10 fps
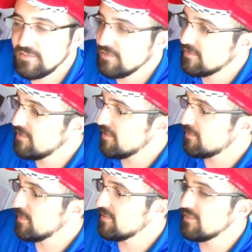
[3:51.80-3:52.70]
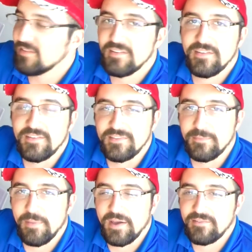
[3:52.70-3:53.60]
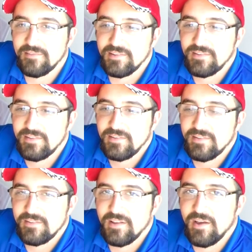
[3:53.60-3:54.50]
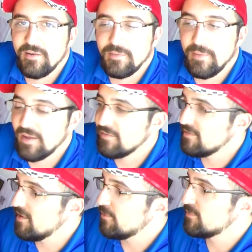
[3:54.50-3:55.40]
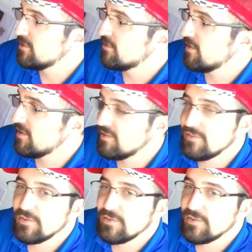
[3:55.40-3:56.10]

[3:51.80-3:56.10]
you'll see that's missing is the battery. Now the battery is now relocated in the